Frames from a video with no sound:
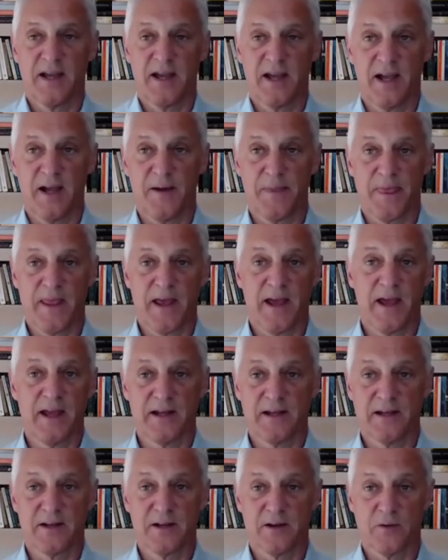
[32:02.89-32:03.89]
Uh,
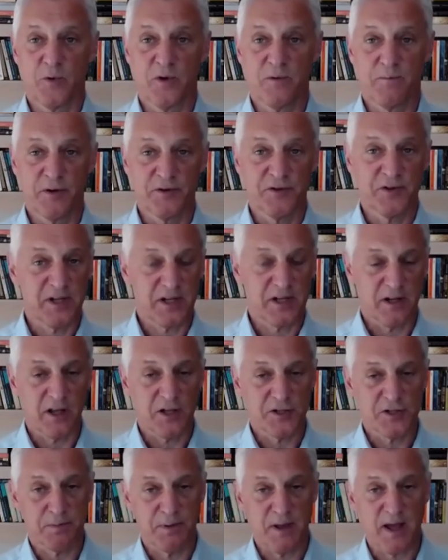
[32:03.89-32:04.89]
and we built a
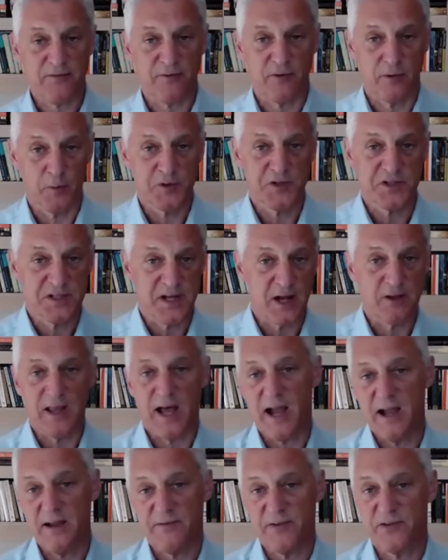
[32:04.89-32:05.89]
technology platform, which is now
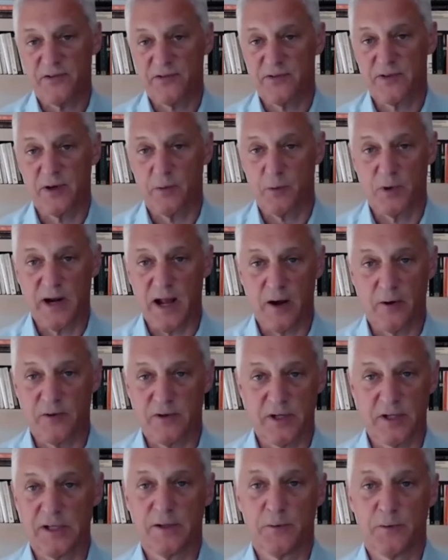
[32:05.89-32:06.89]
live. It's we're now
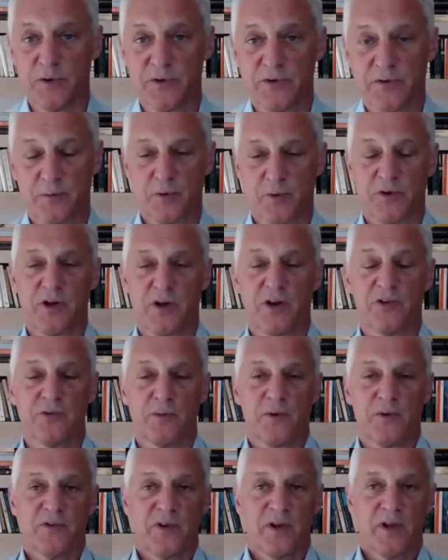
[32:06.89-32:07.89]
dealing with with
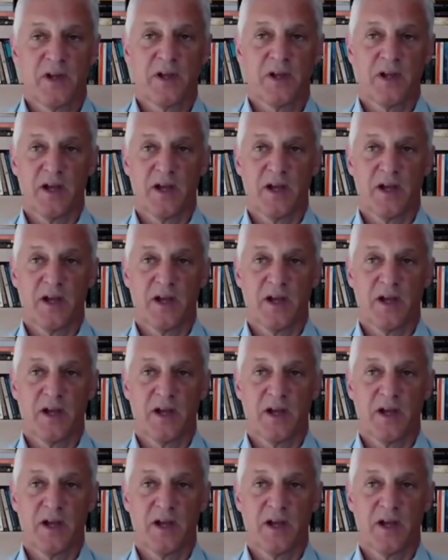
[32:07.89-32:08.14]
customers.